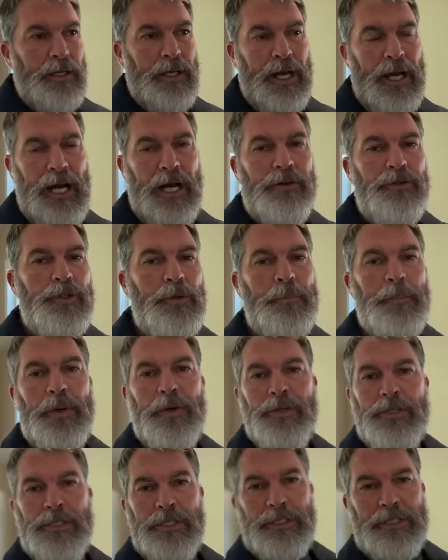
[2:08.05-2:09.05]
How you
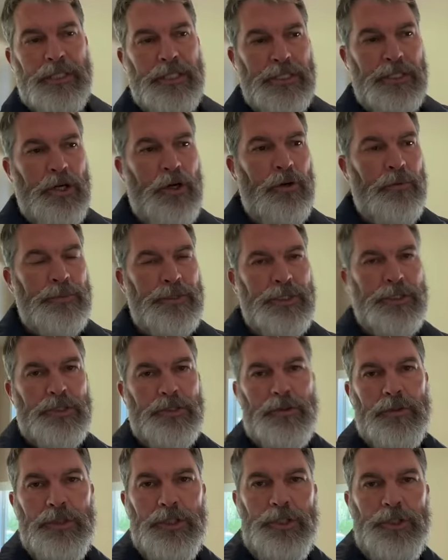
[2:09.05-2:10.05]
purchase these homes is
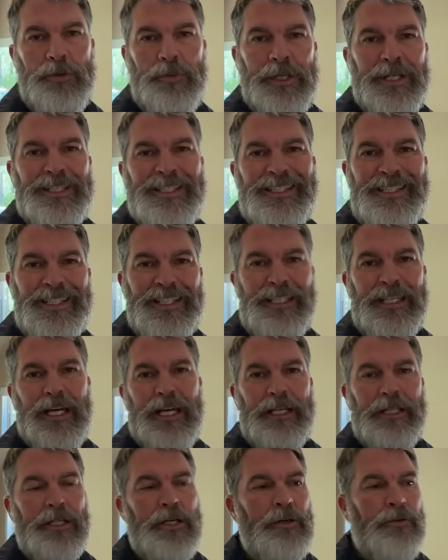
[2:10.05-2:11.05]
through a
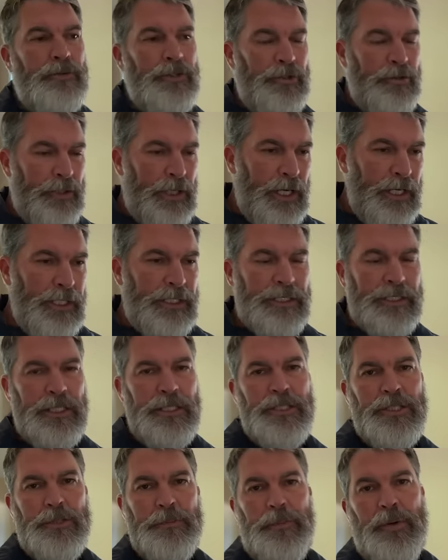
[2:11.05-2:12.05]
USDA loan, United
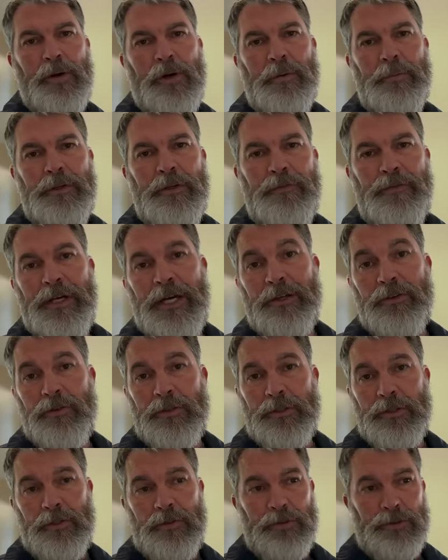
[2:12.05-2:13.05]
States Department of
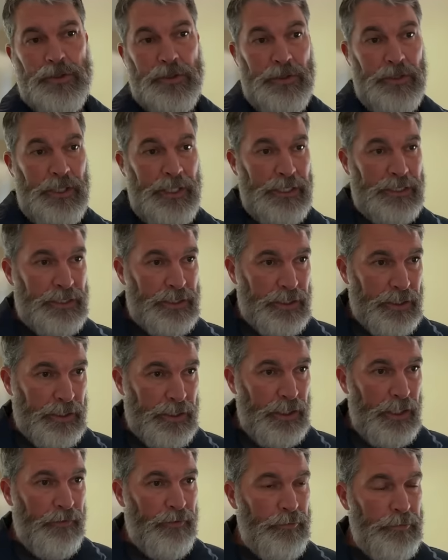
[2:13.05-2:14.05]
Agriculture. It's the
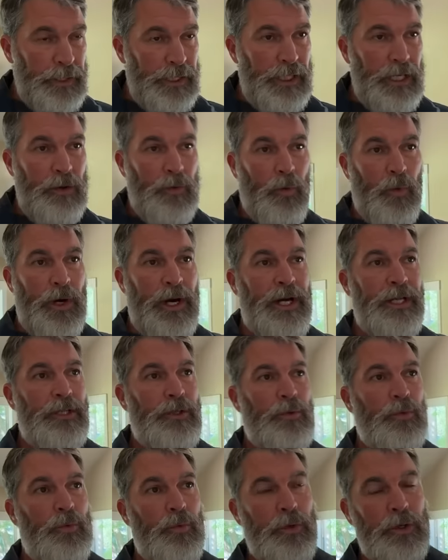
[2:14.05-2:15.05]
government, and why in
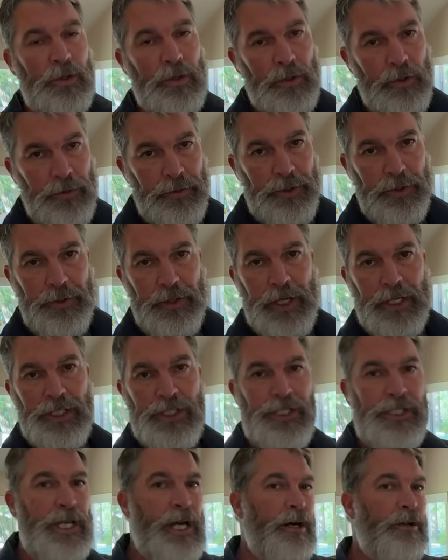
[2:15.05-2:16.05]
the world they're not
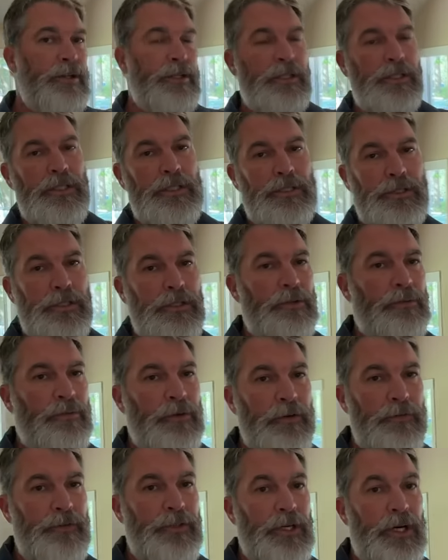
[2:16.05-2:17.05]
shouting this to the
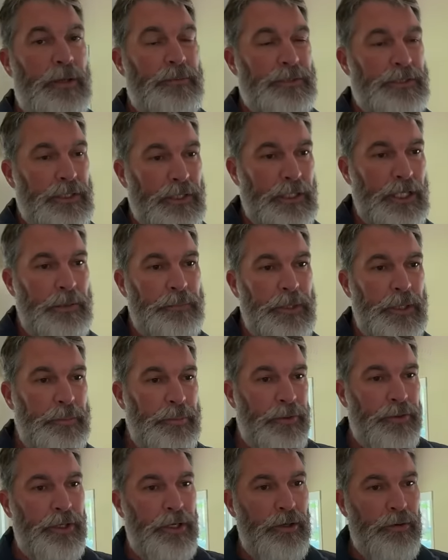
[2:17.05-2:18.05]
rooftops to let
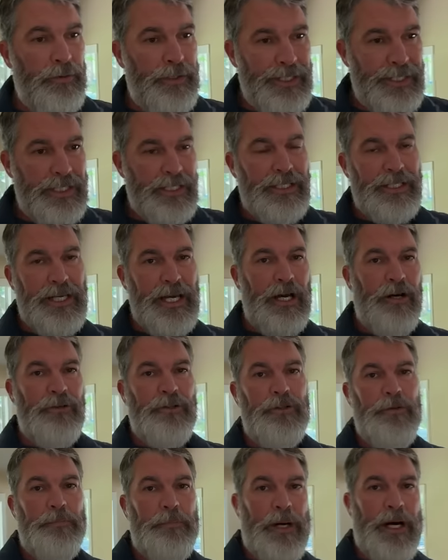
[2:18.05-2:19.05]
people know this is how
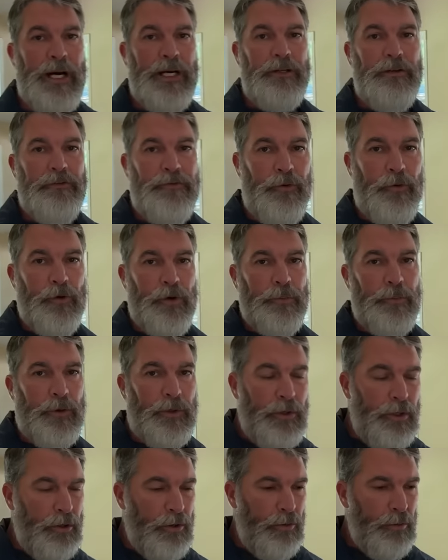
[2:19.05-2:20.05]
you buy an affordable
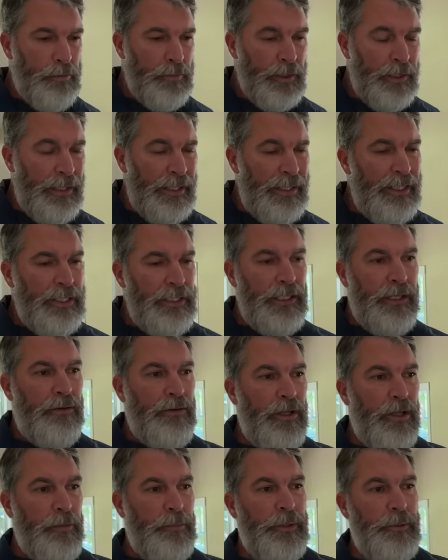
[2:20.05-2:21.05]
home. Now, a
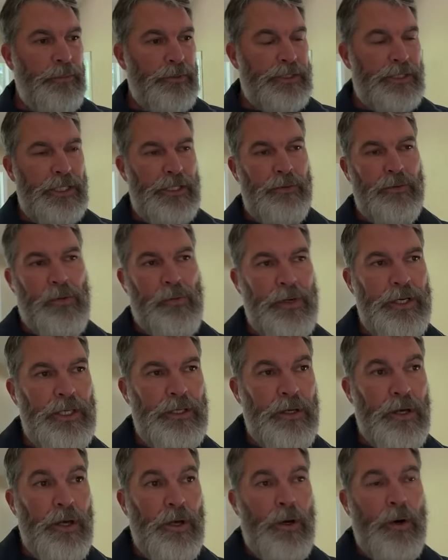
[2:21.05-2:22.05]
lot of people say, well, Wayne,
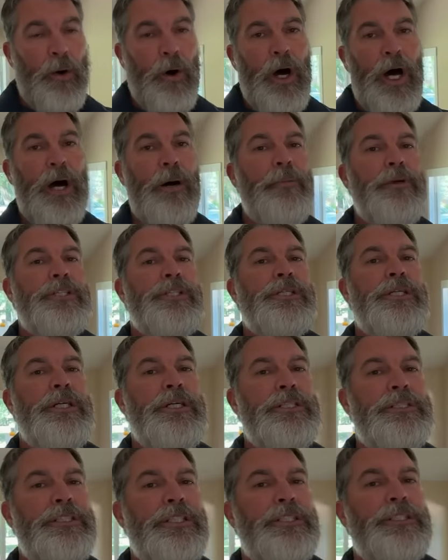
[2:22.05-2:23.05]
how much
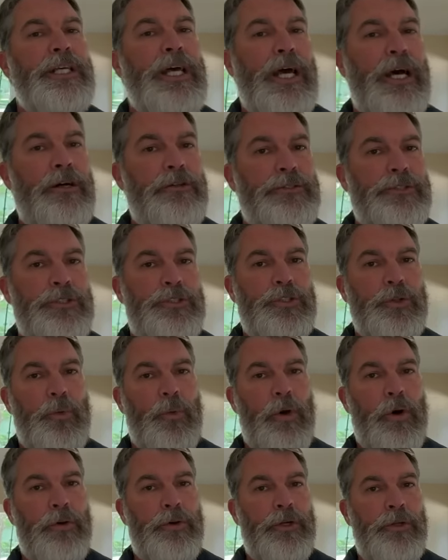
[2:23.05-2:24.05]
is this house that you're
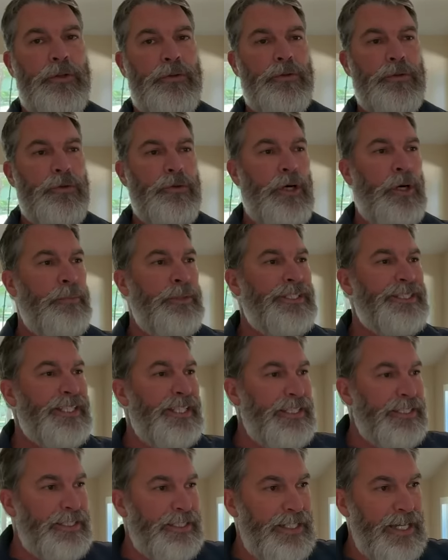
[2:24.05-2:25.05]
walking through? How much
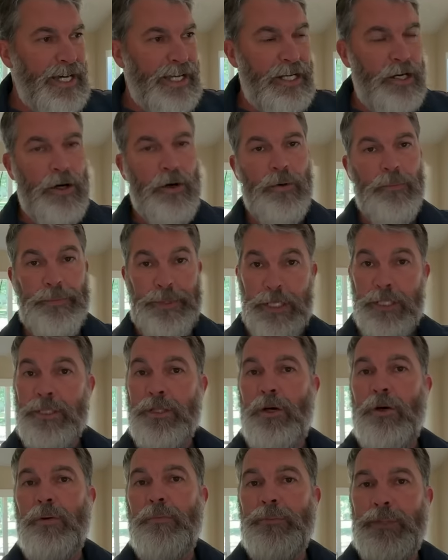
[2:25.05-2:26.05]
is that home, this
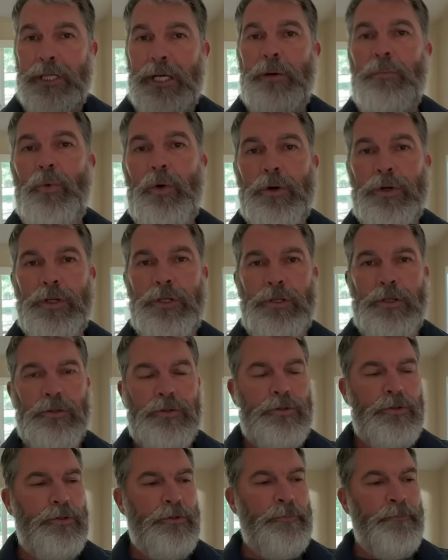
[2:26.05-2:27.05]
home that I'm walking you
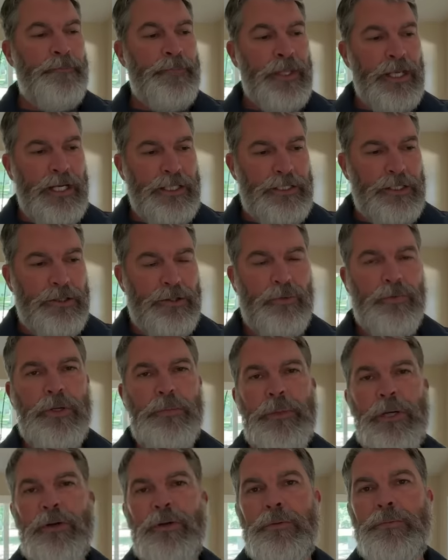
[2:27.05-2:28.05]
through? It's a
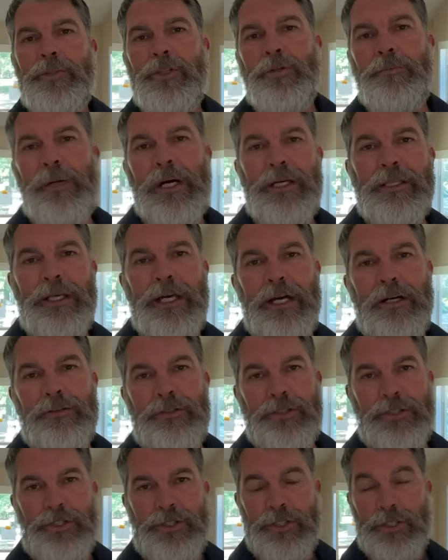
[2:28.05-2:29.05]
3-bedroom, 2-bath
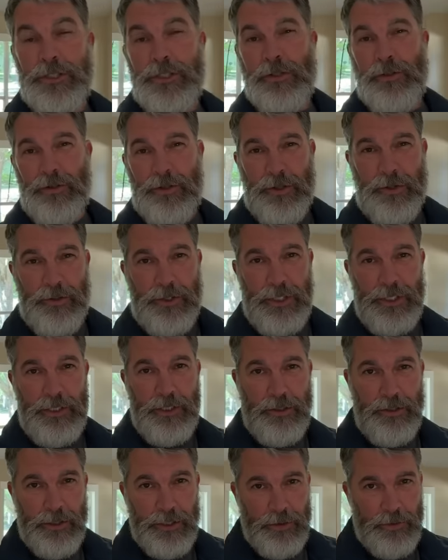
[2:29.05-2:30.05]
house. It's just under
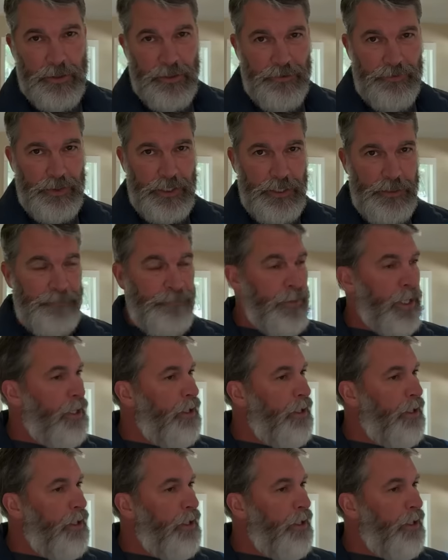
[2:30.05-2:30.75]
1,300 square feet.